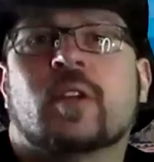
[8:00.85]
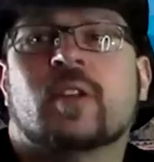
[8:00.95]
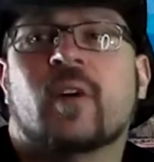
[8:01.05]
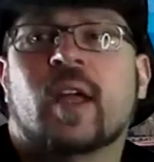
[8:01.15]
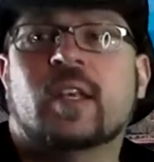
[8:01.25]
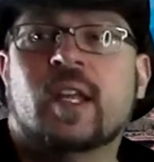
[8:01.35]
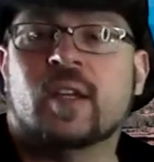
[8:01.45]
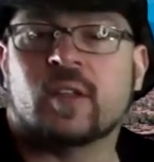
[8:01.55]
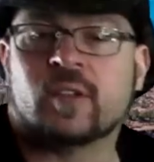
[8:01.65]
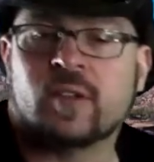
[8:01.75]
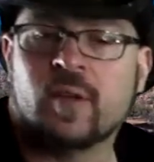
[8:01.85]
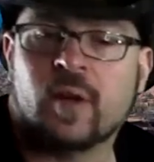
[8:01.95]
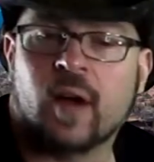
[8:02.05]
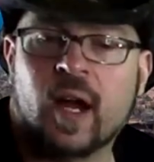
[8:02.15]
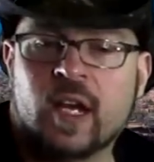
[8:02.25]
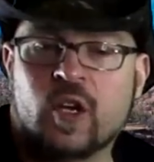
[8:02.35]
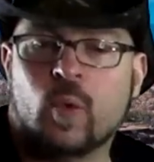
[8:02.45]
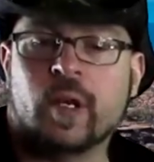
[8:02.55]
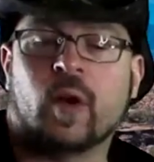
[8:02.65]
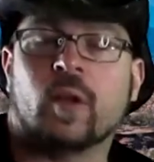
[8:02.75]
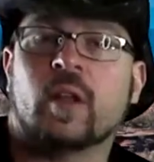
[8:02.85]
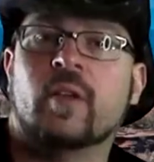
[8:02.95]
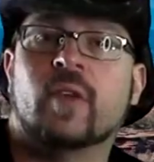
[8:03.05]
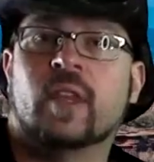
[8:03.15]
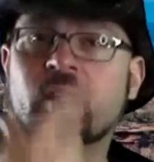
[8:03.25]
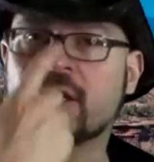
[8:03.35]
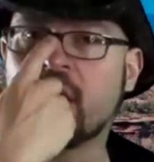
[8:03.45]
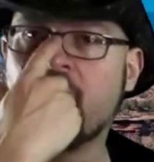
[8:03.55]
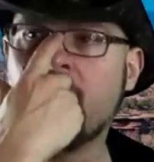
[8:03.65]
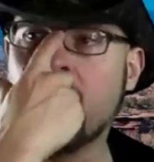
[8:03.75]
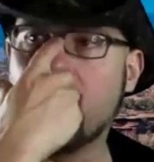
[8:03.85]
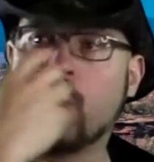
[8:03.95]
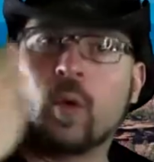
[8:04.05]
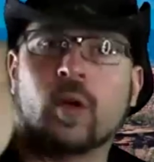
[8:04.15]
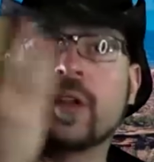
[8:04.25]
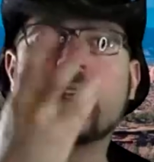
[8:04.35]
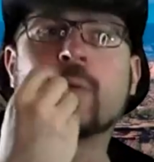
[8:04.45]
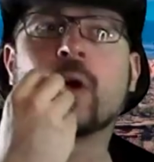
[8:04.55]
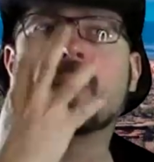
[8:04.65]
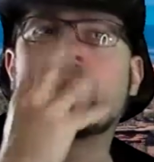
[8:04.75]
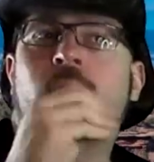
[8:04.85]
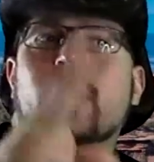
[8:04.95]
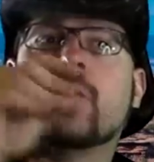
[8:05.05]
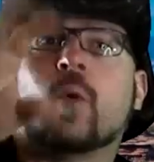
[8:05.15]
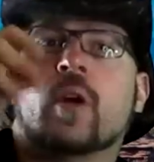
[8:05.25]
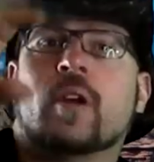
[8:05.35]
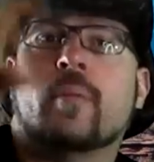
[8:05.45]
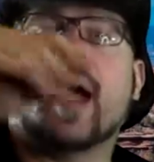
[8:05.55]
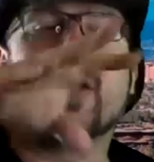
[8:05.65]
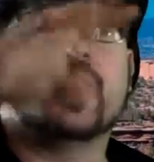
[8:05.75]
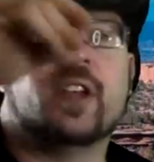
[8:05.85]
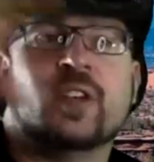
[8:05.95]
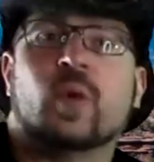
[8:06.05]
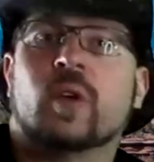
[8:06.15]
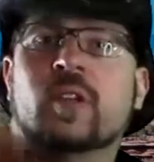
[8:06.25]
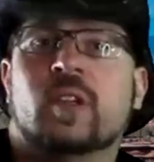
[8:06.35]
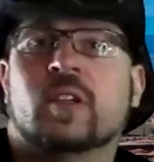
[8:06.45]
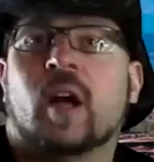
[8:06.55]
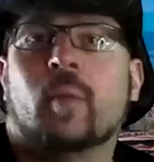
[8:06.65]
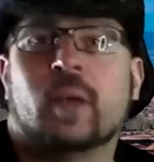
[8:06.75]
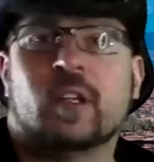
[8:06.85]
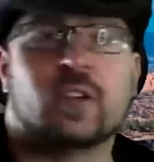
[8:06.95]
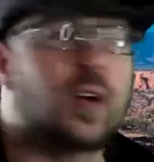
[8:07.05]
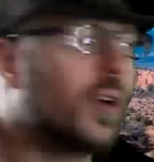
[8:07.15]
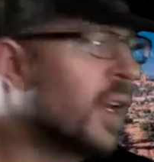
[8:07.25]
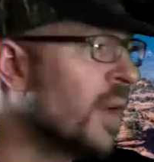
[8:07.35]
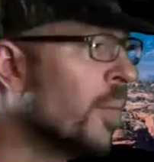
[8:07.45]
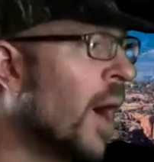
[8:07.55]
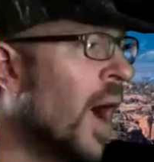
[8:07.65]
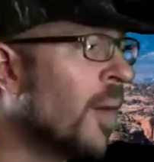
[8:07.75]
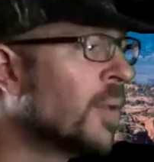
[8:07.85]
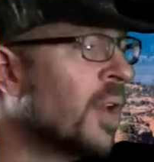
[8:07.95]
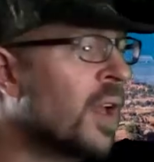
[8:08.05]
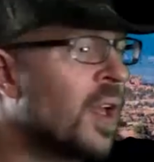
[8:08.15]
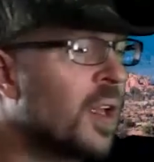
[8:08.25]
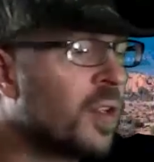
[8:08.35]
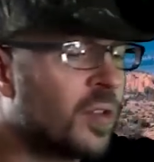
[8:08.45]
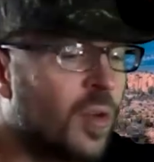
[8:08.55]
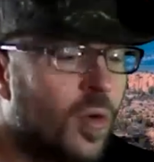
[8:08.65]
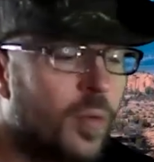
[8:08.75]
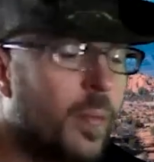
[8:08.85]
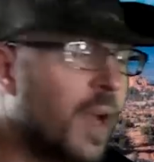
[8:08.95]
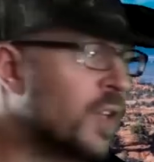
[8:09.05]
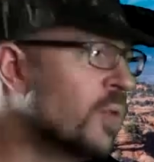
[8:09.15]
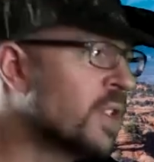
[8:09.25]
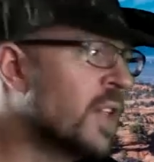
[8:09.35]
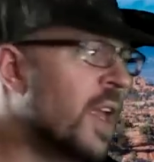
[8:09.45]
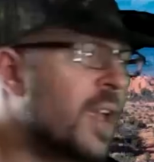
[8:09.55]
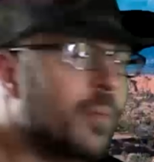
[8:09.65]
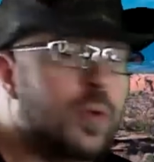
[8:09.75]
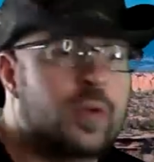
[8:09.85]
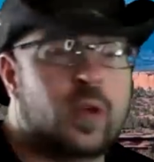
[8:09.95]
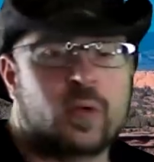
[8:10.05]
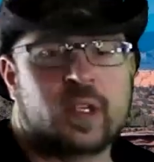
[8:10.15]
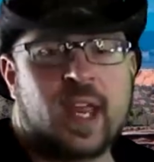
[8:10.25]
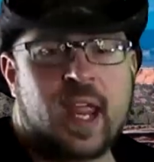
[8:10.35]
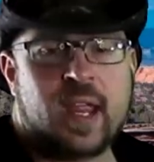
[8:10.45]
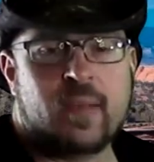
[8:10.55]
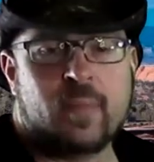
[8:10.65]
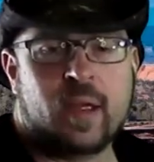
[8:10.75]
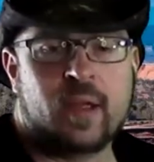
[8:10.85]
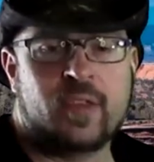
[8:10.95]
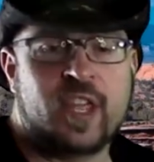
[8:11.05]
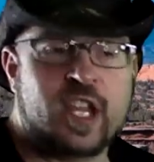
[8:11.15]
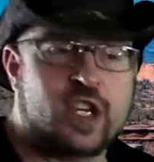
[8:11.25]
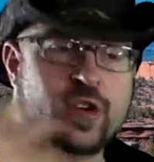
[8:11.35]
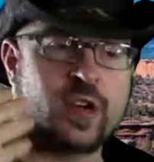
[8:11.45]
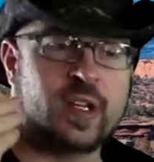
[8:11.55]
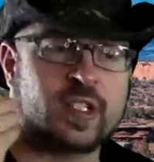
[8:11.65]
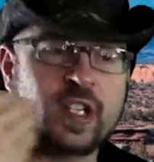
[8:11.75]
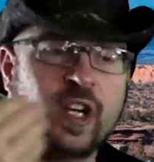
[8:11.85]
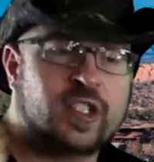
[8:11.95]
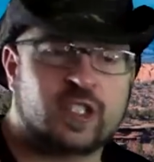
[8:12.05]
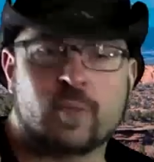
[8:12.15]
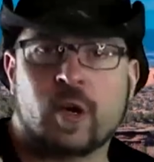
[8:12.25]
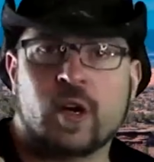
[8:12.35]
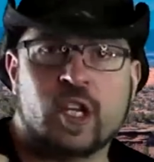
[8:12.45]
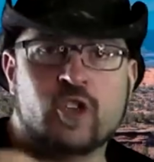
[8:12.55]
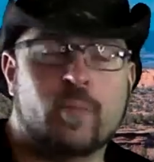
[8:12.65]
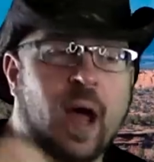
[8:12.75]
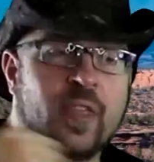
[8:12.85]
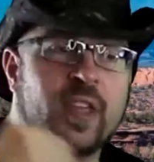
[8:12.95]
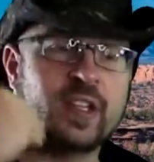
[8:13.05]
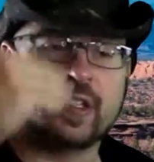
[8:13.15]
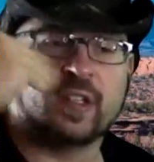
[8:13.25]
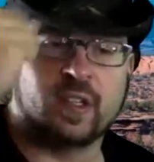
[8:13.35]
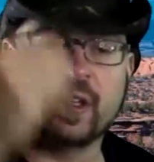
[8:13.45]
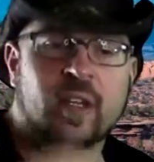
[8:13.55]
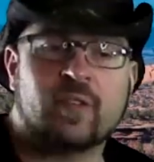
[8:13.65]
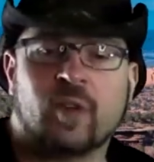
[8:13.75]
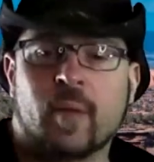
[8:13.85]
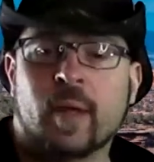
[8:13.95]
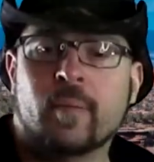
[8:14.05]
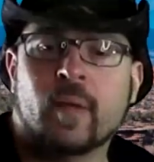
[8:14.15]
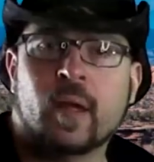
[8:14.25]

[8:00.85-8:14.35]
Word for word: of ideas, all right? We don't live in this world anymore where you can give word of mouth and endorse these companies. They're all getting popped. So by you saying Mundo's name, that you're his customer and you bought this, this, and this from him,